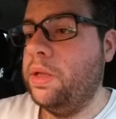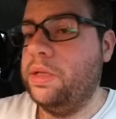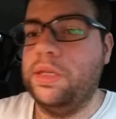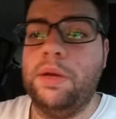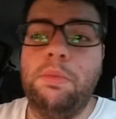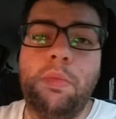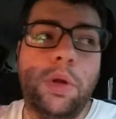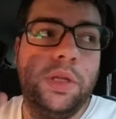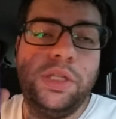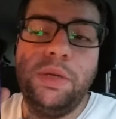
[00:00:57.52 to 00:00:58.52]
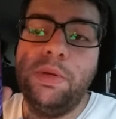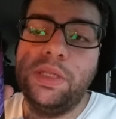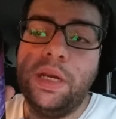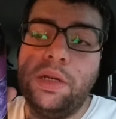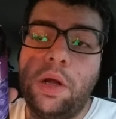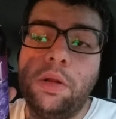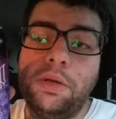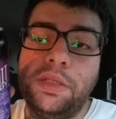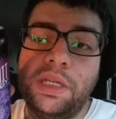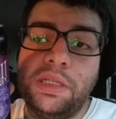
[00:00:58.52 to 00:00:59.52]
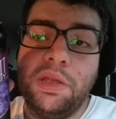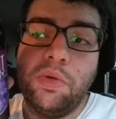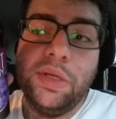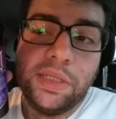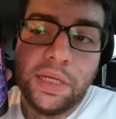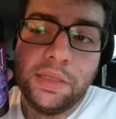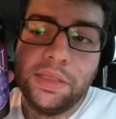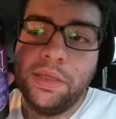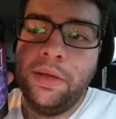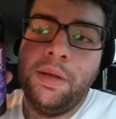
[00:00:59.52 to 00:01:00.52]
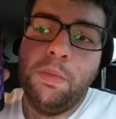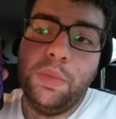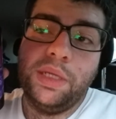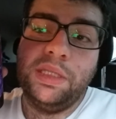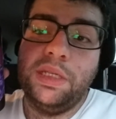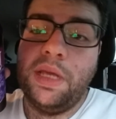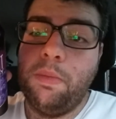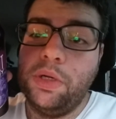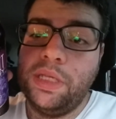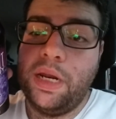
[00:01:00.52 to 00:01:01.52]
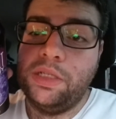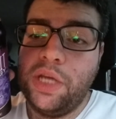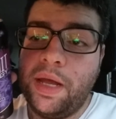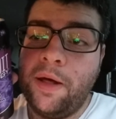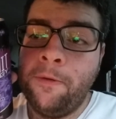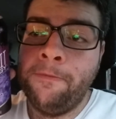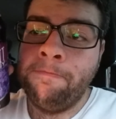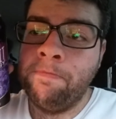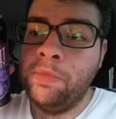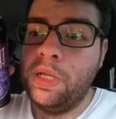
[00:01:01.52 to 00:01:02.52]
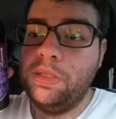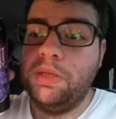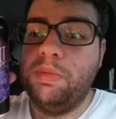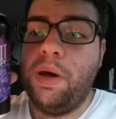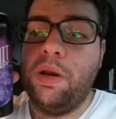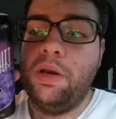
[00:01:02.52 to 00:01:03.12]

it's, like, really cheap. It's, like, $1.63. Plus the 10% at checkout, so it's about